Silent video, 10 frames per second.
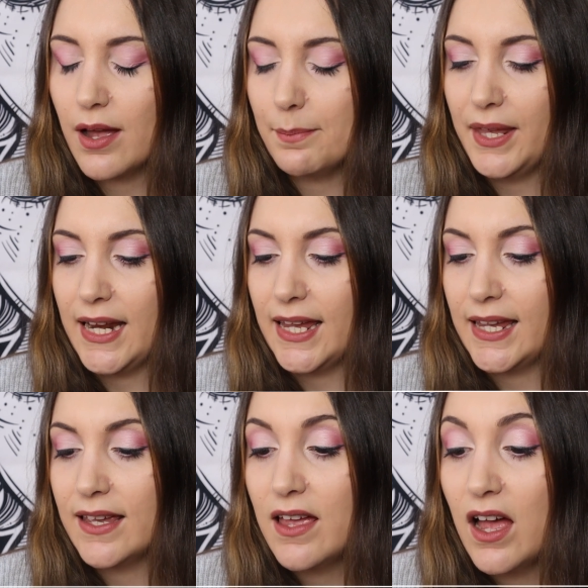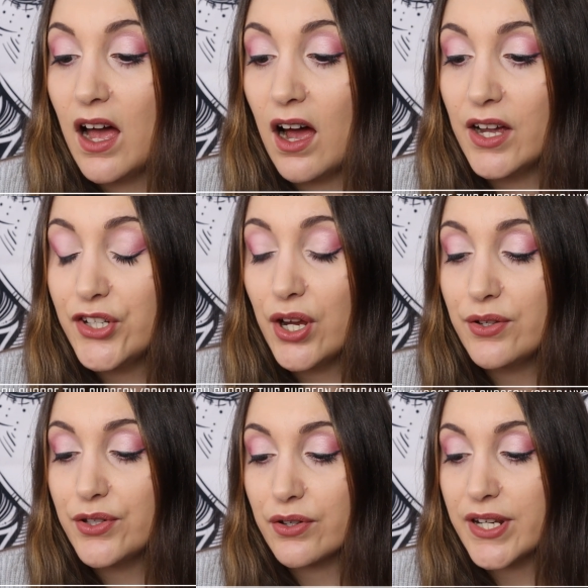company? I
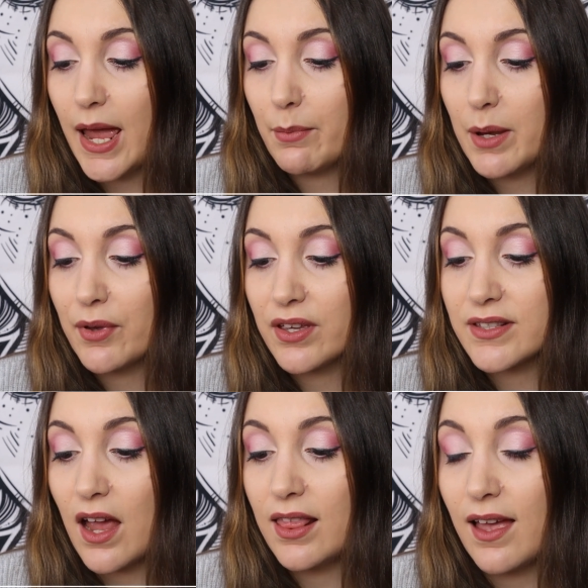chose Dr. Emre because I